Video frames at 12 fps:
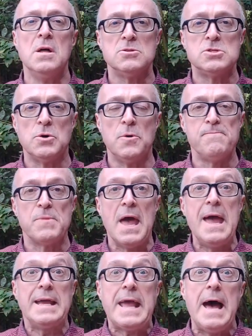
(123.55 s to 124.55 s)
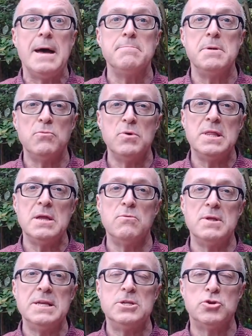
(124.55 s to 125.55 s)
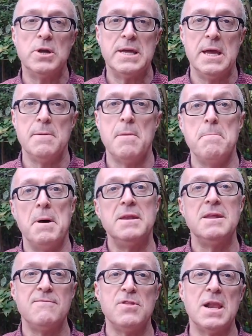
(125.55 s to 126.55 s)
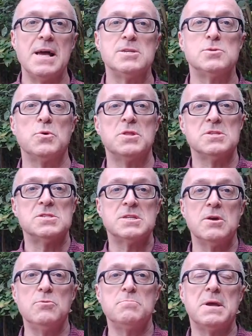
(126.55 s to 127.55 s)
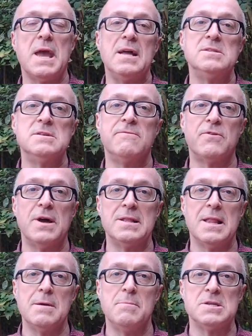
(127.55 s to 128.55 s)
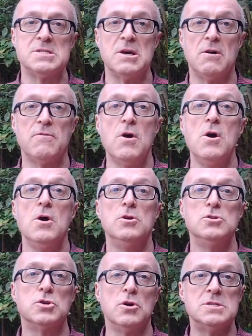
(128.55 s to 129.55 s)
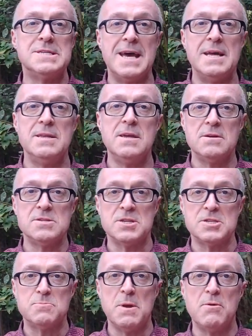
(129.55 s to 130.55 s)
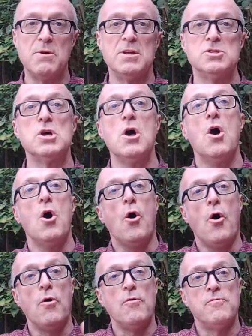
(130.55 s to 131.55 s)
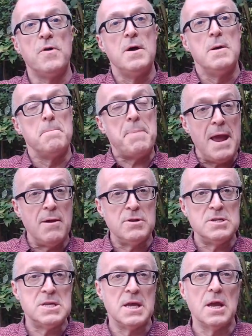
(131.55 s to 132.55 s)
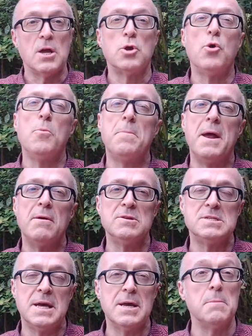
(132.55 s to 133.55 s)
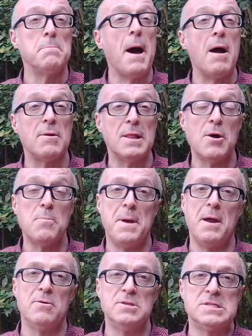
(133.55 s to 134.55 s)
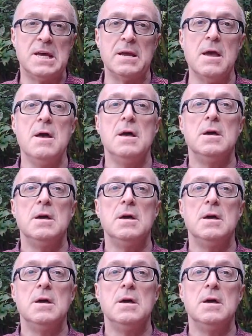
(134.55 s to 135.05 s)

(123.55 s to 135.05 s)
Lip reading: So it can be really, really tricky, but nevertheless, with a skilled McKenzie friend like myself, who's got 10 years experience of parenting and co-parenting and parallel parenting